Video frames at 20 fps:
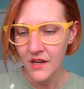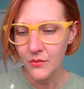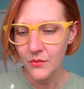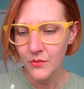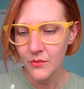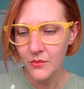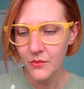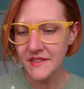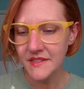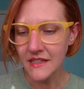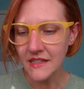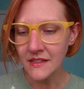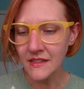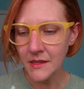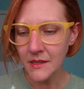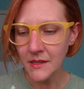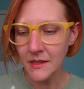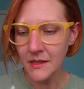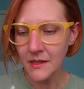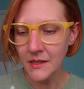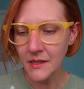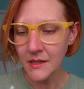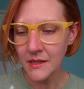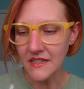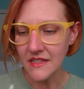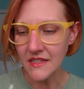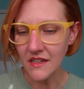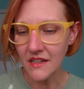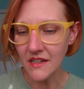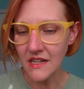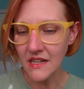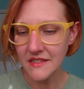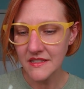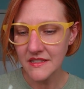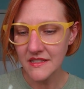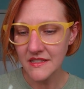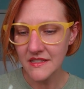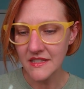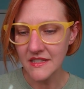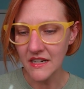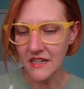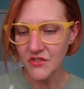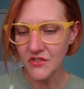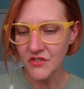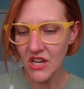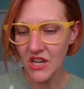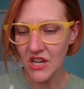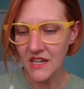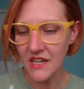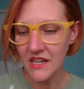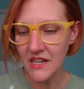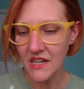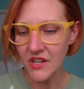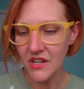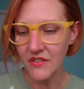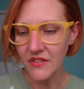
We are cyclic beings in a constant state of change,